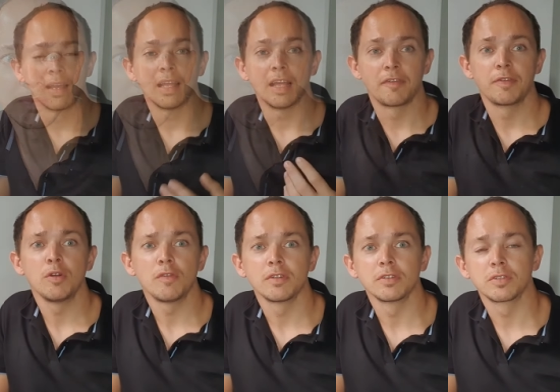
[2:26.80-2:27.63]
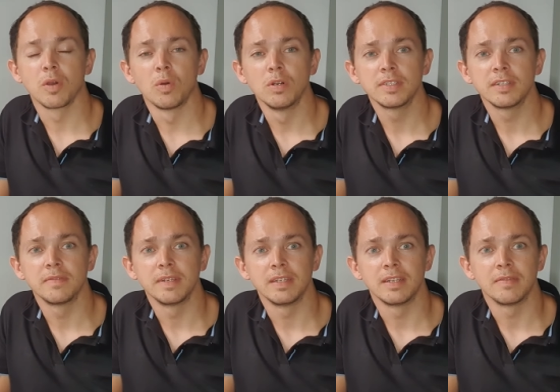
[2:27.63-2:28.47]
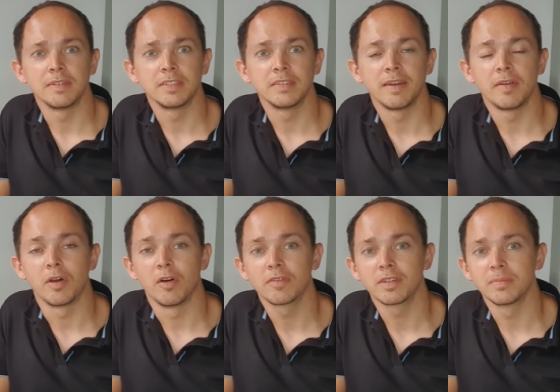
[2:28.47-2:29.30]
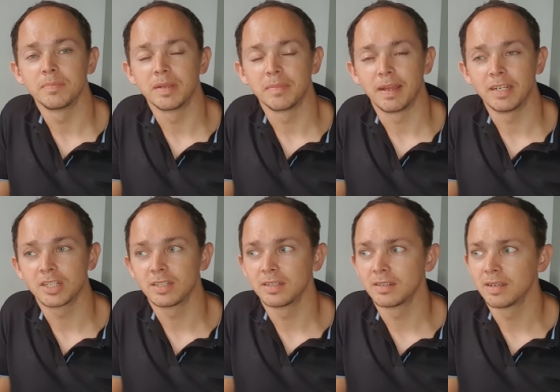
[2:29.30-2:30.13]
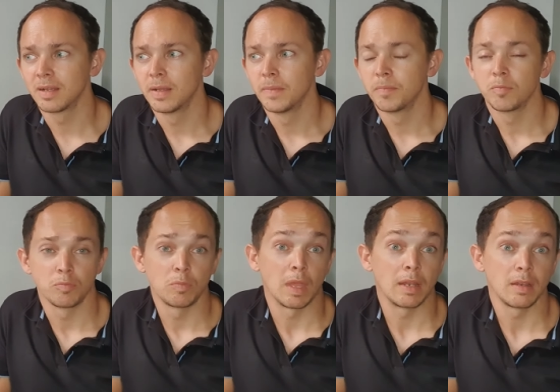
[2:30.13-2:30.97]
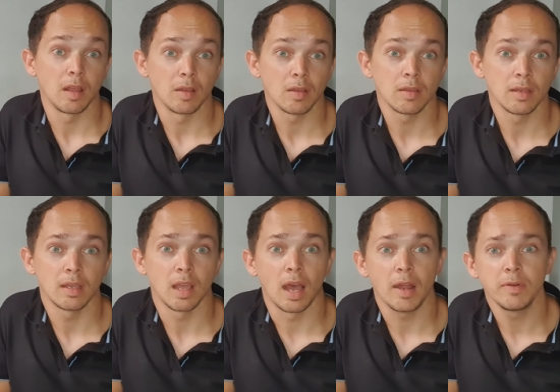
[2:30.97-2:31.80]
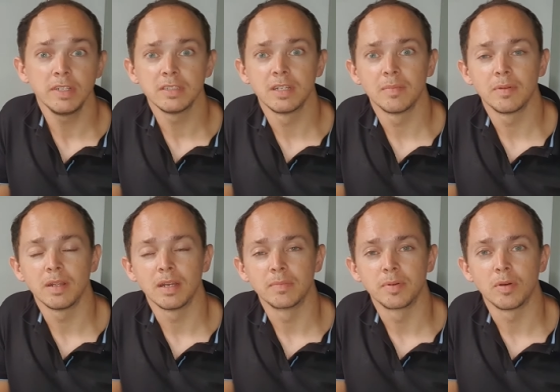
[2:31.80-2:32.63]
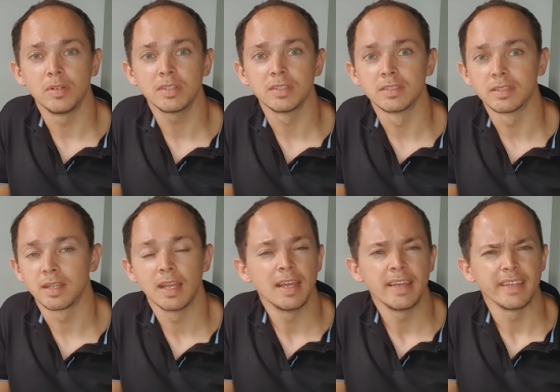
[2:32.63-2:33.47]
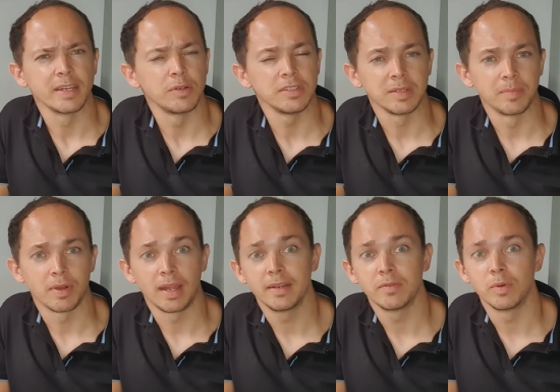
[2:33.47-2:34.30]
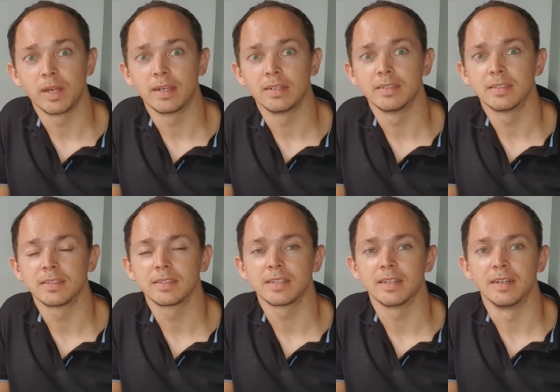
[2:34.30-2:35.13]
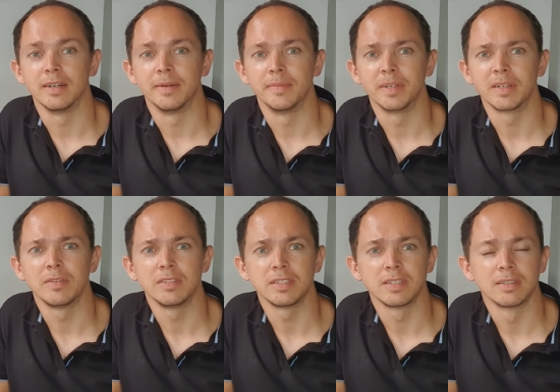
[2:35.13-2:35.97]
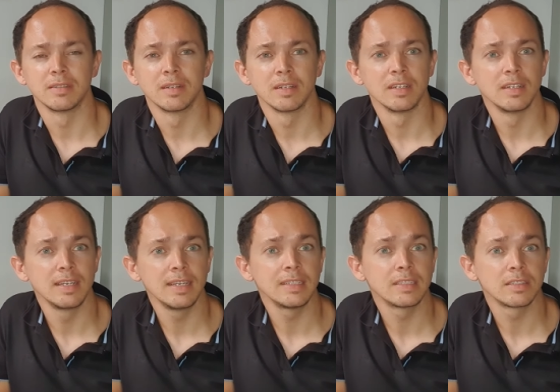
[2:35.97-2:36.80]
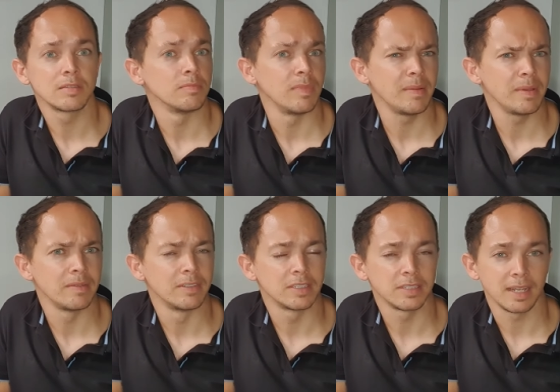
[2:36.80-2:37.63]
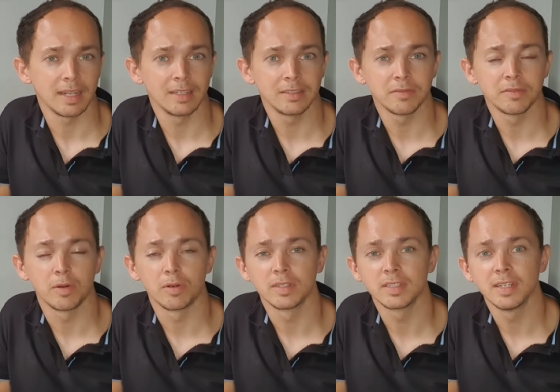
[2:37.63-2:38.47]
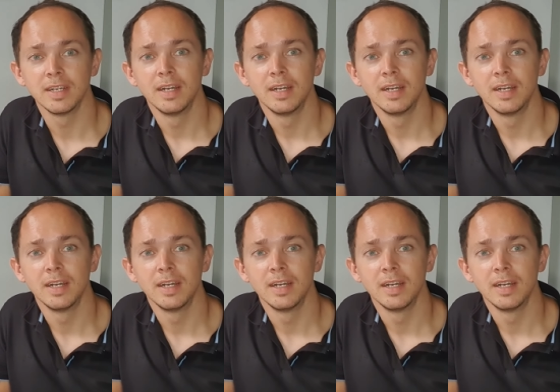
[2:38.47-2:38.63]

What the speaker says: A few of those goals that we see very often being mentioned that are reasonable at points is like increasing brand awareness, increasing leads, maybe even sales, of course,